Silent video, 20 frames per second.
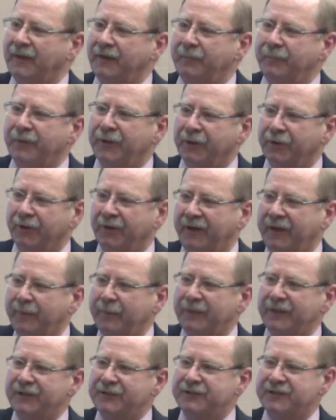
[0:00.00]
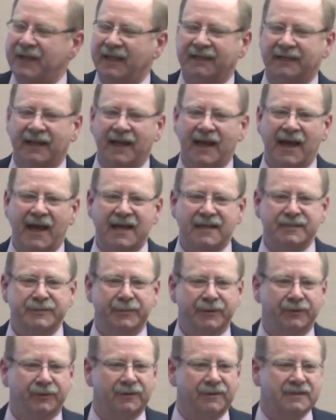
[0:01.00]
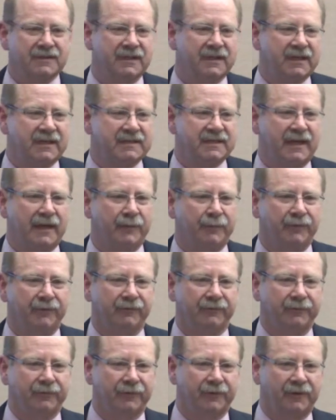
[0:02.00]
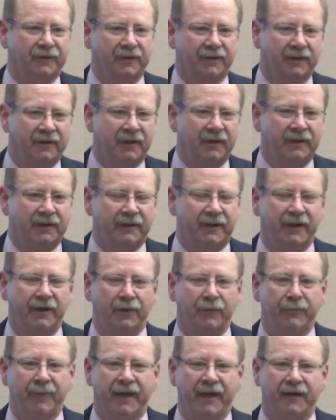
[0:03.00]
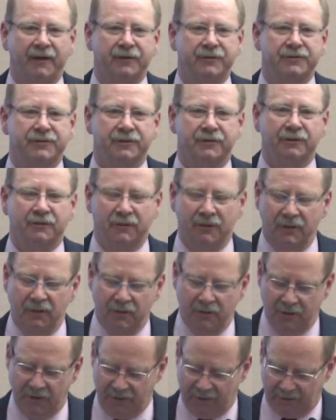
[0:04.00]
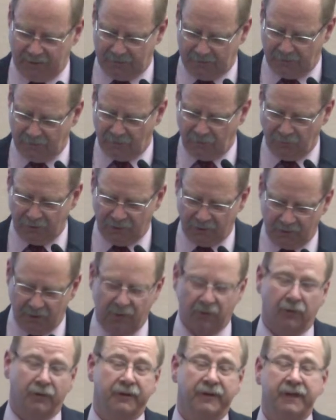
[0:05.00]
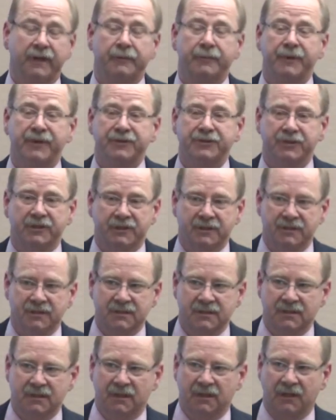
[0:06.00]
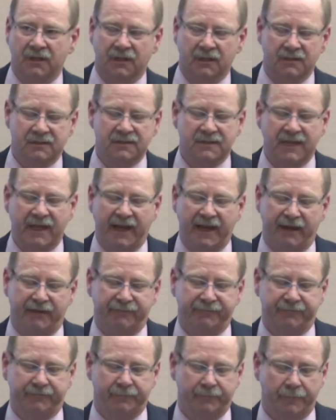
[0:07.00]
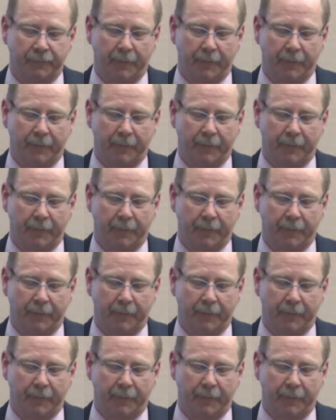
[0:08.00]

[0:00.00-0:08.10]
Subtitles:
mirror image at the hospital as an example for the care manager or the admissions staff.